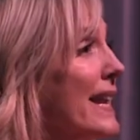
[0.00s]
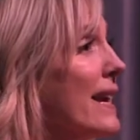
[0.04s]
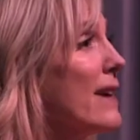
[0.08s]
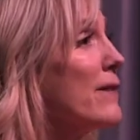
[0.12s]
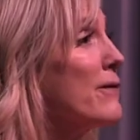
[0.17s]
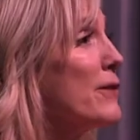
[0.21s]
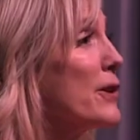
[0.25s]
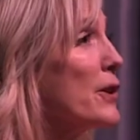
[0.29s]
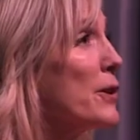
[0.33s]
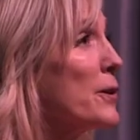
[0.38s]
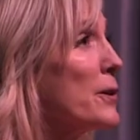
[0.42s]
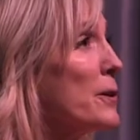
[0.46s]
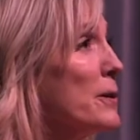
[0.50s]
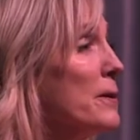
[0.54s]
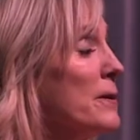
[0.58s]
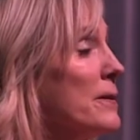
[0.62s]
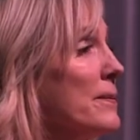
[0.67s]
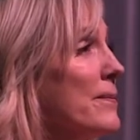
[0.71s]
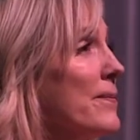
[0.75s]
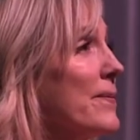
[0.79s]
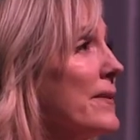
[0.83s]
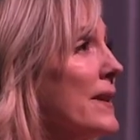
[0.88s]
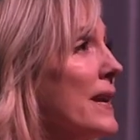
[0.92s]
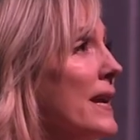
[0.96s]
of you
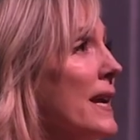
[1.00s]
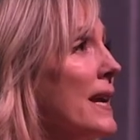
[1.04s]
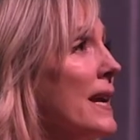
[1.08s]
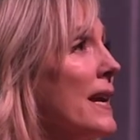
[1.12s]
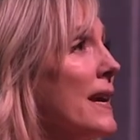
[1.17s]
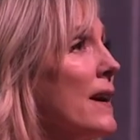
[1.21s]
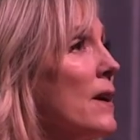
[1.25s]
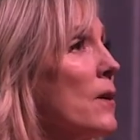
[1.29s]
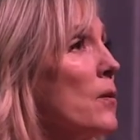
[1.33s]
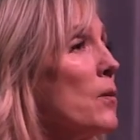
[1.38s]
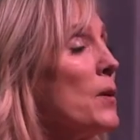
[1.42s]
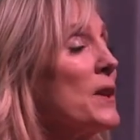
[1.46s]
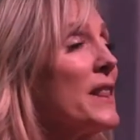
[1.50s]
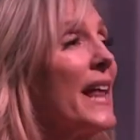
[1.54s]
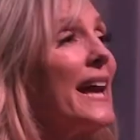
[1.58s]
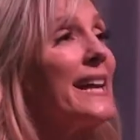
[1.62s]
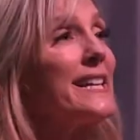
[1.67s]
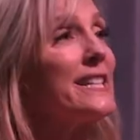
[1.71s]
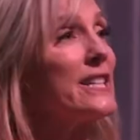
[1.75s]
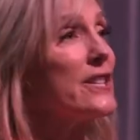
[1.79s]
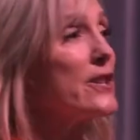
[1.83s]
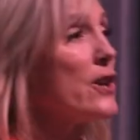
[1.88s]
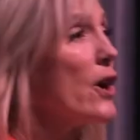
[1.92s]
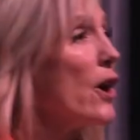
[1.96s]
would like
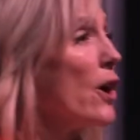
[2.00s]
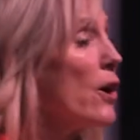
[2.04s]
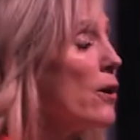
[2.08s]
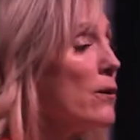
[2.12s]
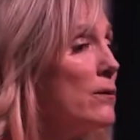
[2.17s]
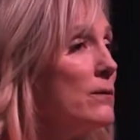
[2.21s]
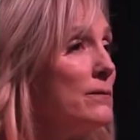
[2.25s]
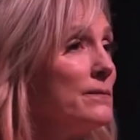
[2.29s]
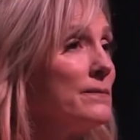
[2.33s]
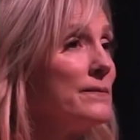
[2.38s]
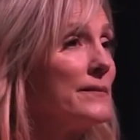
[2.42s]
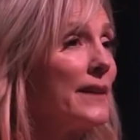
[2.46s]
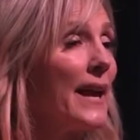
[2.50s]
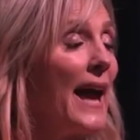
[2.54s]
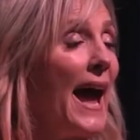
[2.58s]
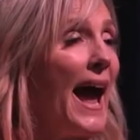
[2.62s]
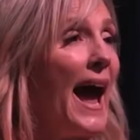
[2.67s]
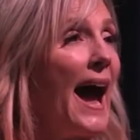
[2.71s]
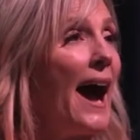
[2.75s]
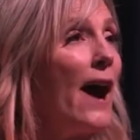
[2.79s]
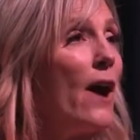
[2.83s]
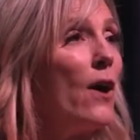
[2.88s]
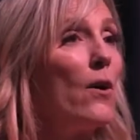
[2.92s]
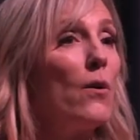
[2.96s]
to know
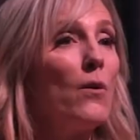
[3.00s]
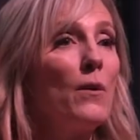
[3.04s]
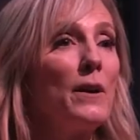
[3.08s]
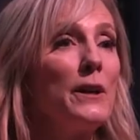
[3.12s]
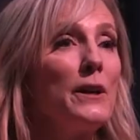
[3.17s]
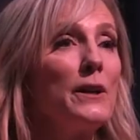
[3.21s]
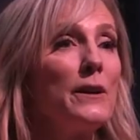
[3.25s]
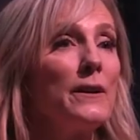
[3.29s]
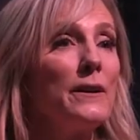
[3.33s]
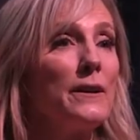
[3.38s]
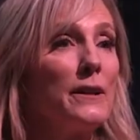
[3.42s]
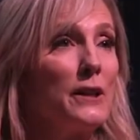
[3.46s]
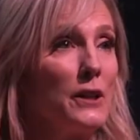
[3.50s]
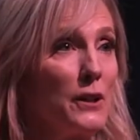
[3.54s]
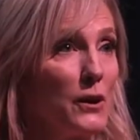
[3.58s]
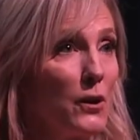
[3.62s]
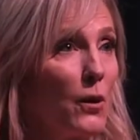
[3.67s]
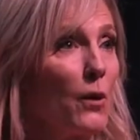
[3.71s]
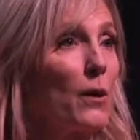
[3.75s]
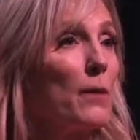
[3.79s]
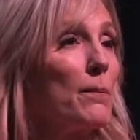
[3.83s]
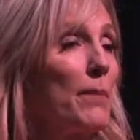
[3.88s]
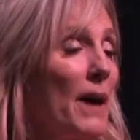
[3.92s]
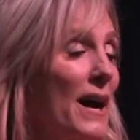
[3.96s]
how
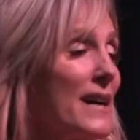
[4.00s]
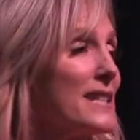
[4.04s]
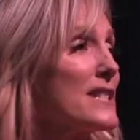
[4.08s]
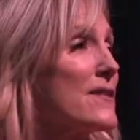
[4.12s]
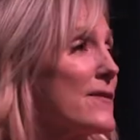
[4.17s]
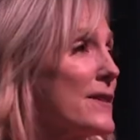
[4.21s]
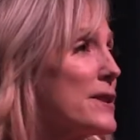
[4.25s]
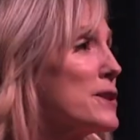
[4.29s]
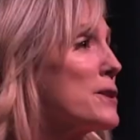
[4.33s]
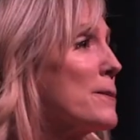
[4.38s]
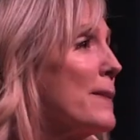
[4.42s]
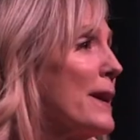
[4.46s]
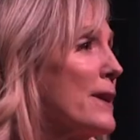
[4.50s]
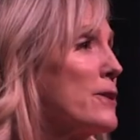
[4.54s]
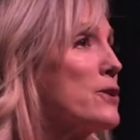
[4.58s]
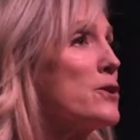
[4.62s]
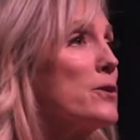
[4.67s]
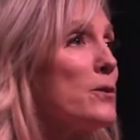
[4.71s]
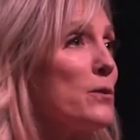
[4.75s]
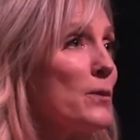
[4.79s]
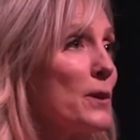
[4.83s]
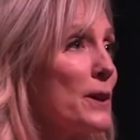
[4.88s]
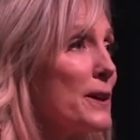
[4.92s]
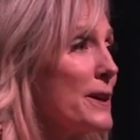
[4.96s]
your boss feels about you
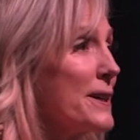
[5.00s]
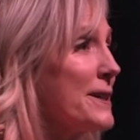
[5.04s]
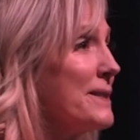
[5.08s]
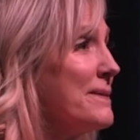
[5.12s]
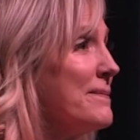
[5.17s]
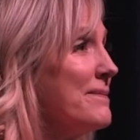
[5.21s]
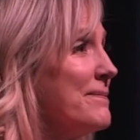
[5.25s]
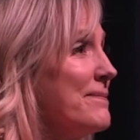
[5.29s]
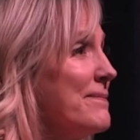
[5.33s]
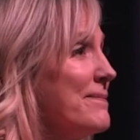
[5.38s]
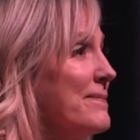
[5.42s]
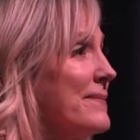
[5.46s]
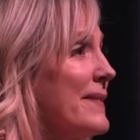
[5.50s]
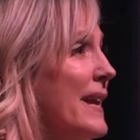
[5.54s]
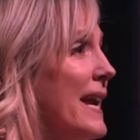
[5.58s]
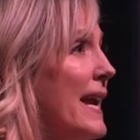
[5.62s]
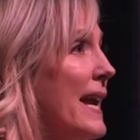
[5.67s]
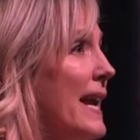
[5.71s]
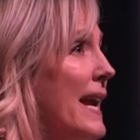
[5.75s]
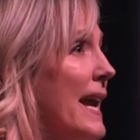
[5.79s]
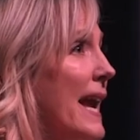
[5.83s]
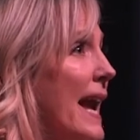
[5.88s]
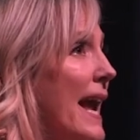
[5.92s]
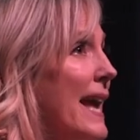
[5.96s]
at work?
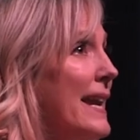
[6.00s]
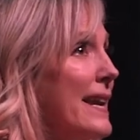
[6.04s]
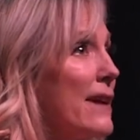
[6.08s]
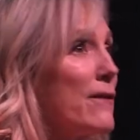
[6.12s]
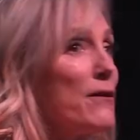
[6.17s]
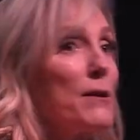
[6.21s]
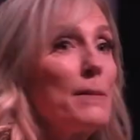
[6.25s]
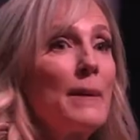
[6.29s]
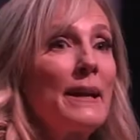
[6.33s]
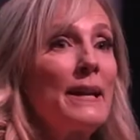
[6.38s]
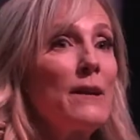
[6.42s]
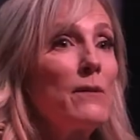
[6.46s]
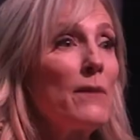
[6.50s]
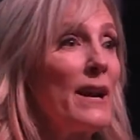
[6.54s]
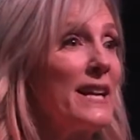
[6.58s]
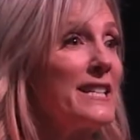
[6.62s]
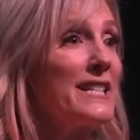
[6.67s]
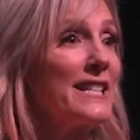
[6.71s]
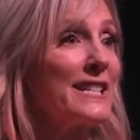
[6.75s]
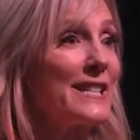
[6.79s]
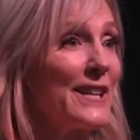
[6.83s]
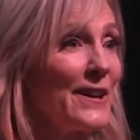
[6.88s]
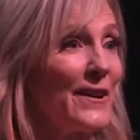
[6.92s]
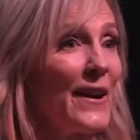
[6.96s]
And everybody
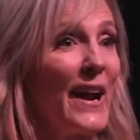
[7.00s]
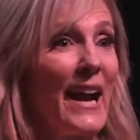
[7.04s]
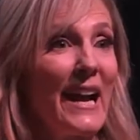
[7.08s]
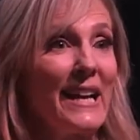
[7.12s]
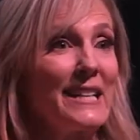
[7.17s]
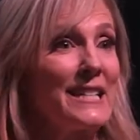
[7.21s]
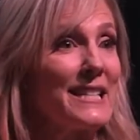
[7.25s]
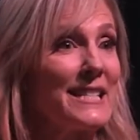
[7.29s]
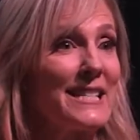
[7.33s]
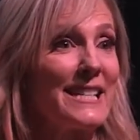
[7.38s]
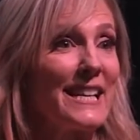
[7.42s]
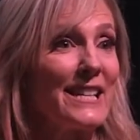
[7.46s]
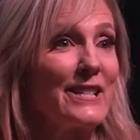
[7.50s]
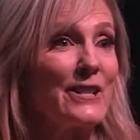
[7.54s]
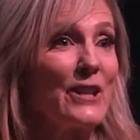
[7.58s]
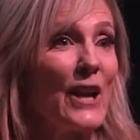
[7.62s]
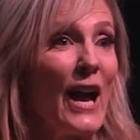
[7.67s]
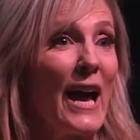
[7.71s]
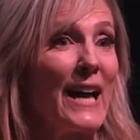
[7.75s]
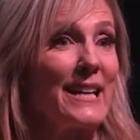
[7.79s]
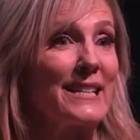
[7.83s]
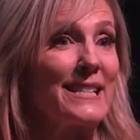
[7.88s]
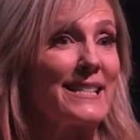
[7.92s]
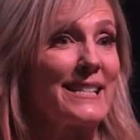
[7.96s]
raises their hand and says
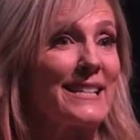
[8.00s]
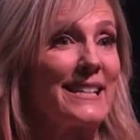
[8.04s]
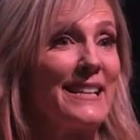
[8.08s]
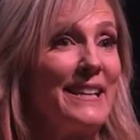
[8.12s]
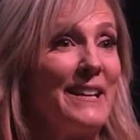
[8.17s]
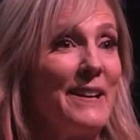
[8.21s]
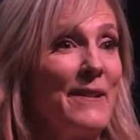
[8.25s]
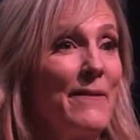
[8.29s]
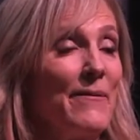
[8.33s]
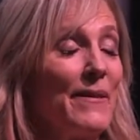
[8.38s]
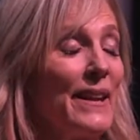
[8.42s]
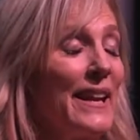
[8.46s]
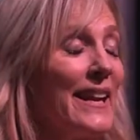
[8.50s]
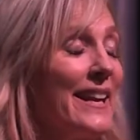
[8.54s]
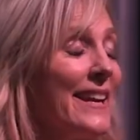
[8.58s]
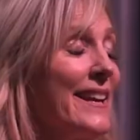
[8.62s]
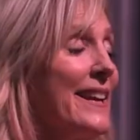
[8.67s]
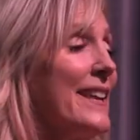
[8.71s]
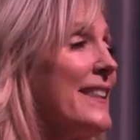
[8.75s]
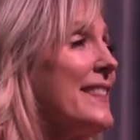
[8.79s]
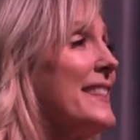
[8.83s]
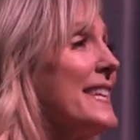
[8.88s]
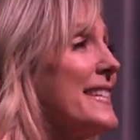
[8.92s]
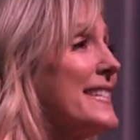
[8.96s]
yes.
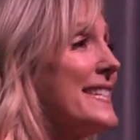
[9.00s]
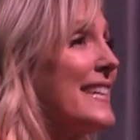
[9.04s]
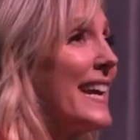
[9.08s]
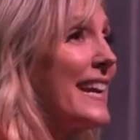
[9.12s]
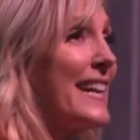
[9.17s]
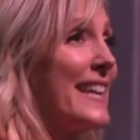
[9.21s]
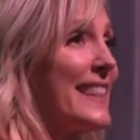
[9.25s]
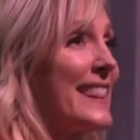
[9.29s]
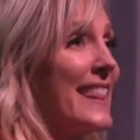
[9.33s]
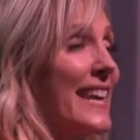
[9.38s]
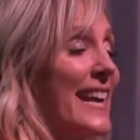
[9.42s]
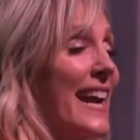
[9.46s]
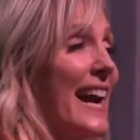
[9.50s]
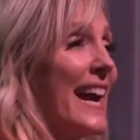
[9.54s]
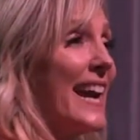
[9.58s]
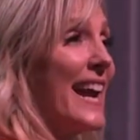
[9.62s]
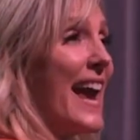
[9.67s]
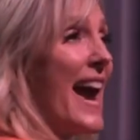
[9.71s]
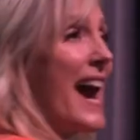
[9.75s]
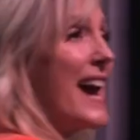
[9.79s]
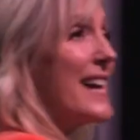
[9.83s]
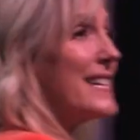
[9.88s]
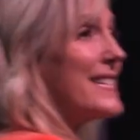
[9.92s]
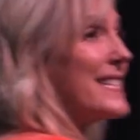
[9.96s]
The second thing I
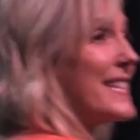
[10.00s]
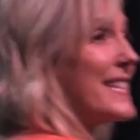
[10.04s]
ask